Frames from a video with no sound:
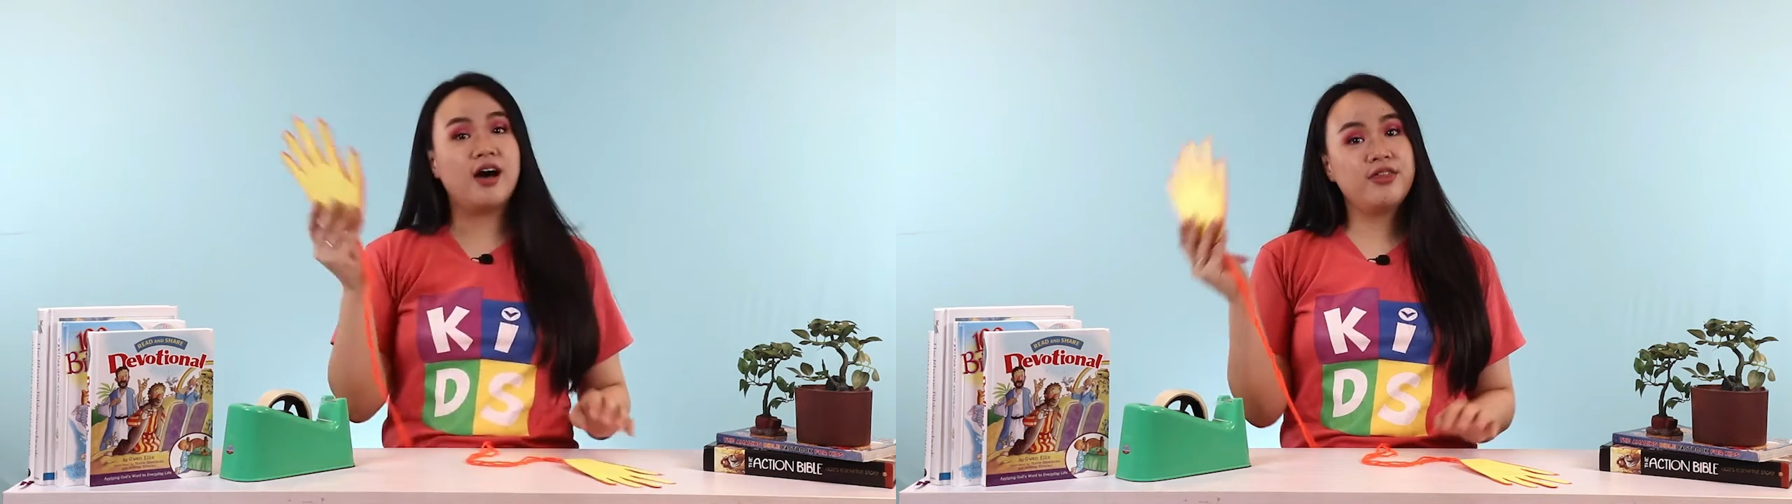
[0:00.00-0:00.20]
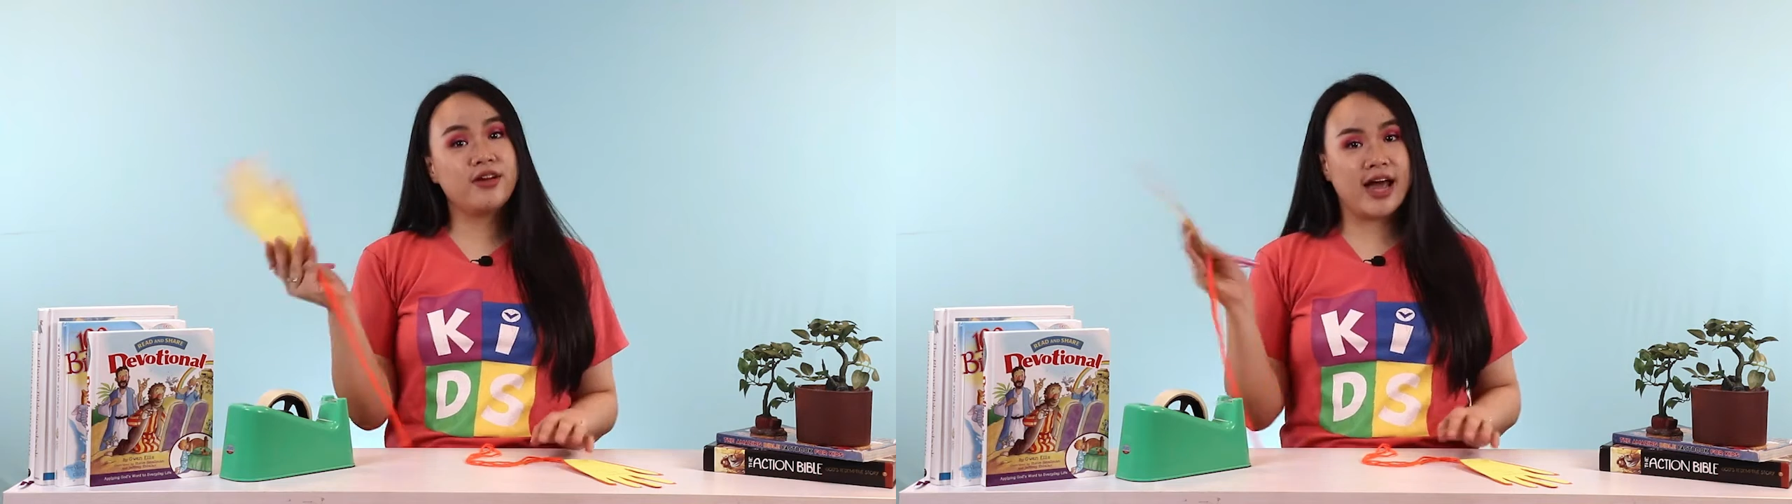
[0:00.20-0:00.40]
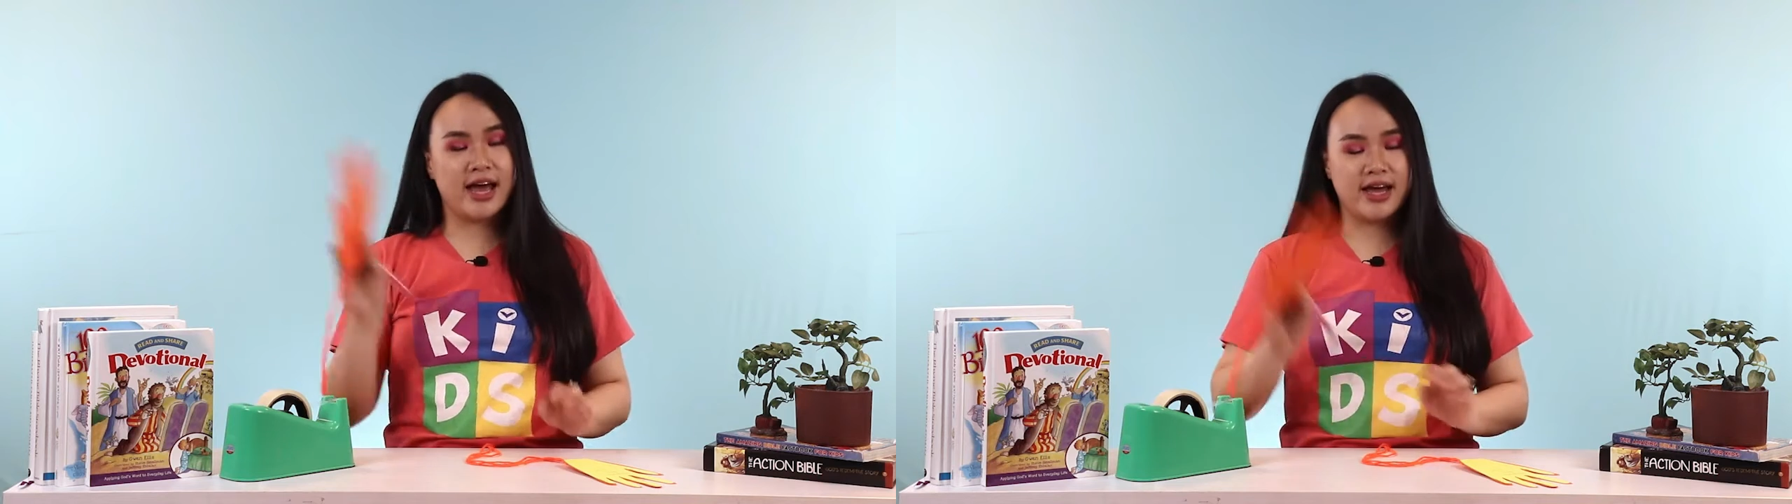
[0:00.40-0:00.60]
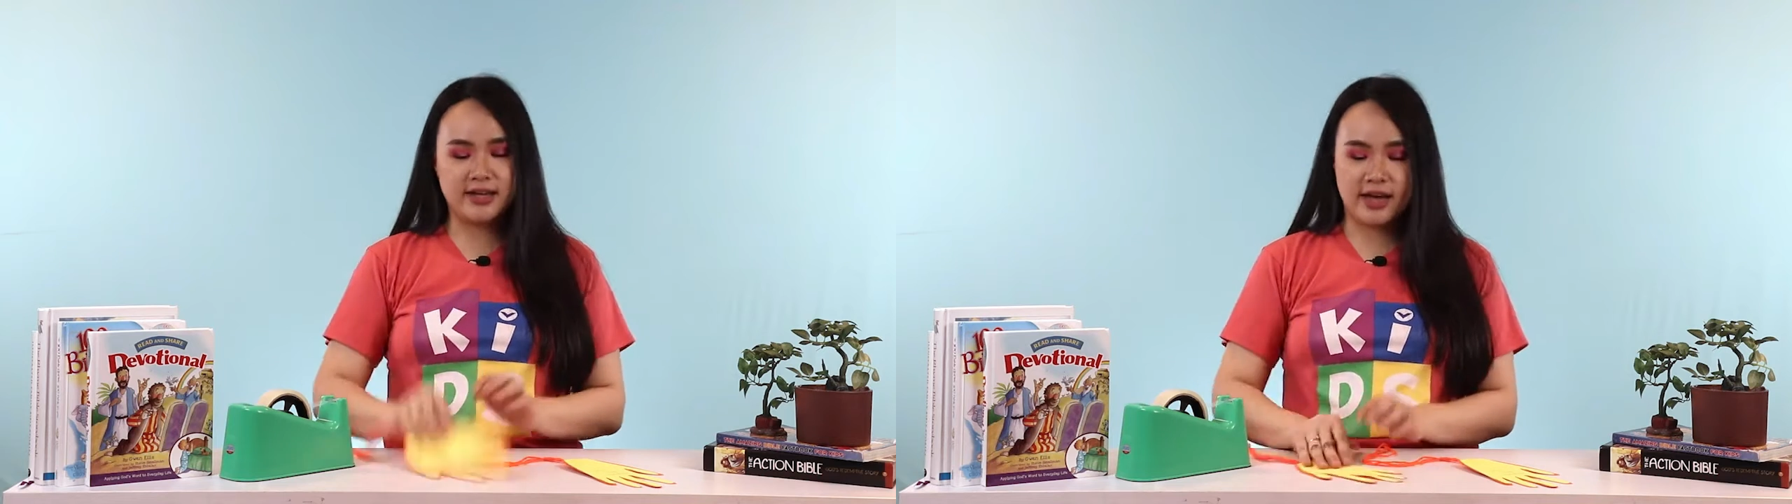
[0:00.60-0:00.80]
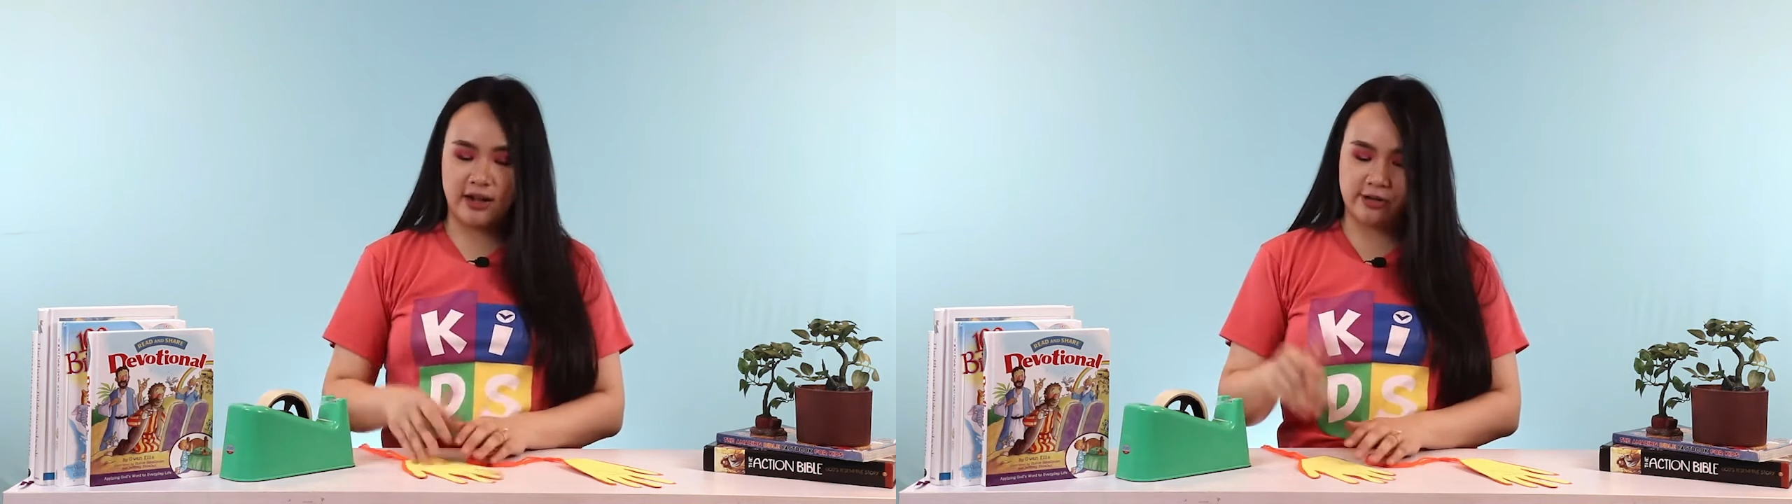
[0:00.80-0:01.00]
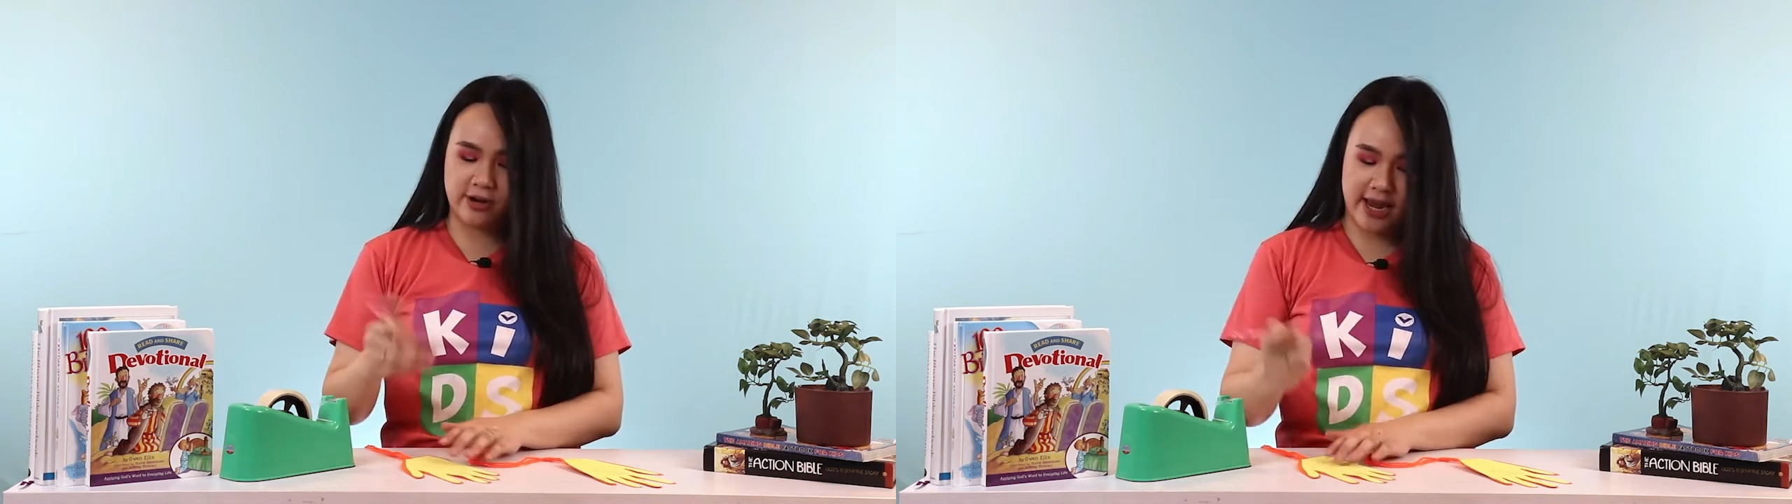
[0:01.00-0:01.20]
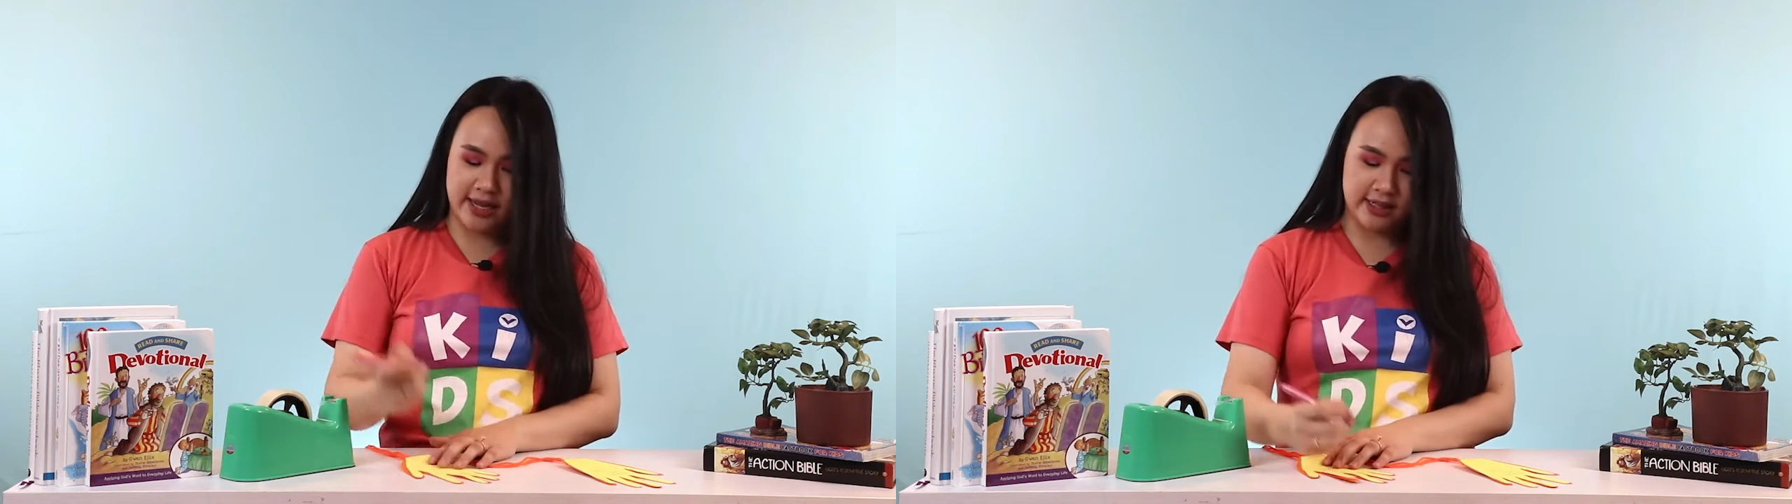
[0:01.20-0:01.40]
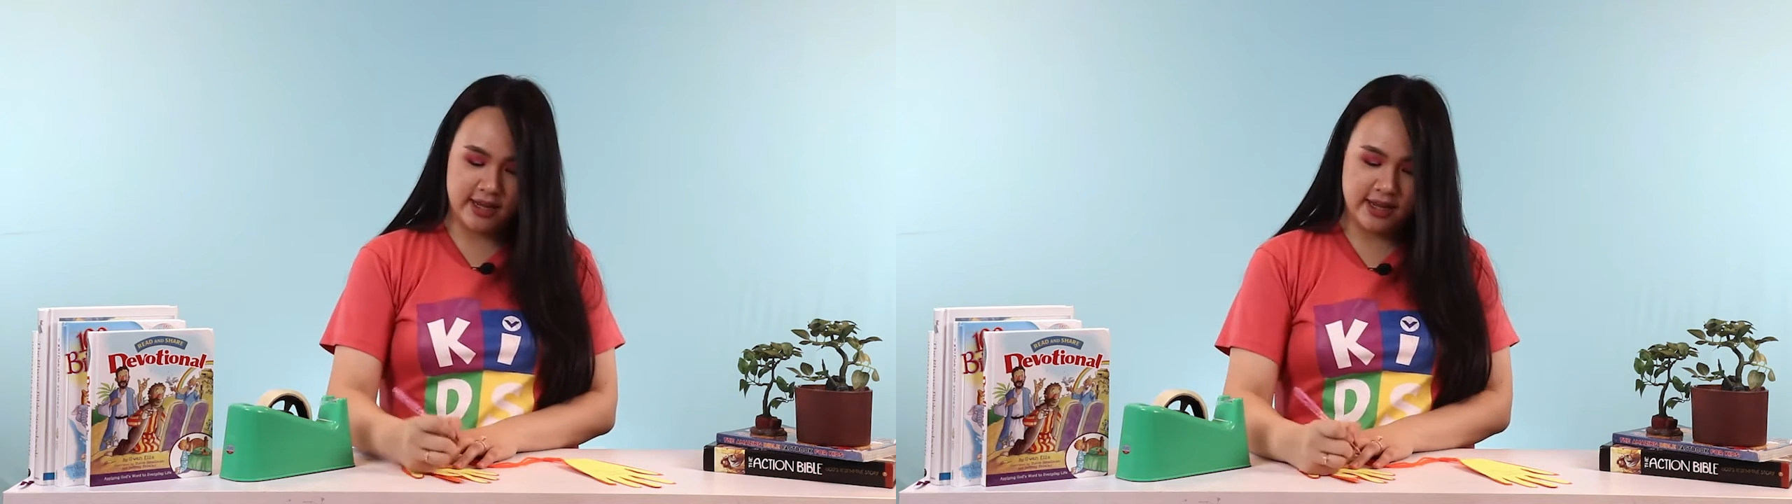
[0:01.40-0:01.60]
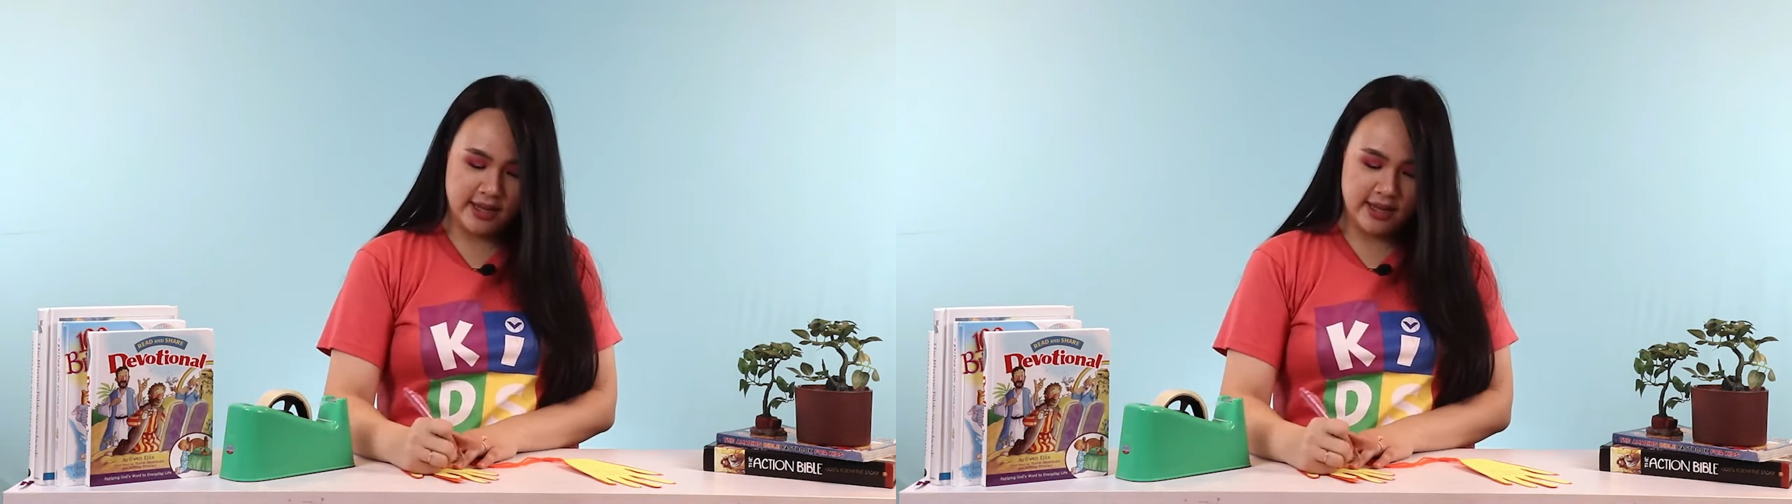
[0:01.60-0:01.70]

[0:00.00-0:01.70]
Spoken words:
other hand, I'll write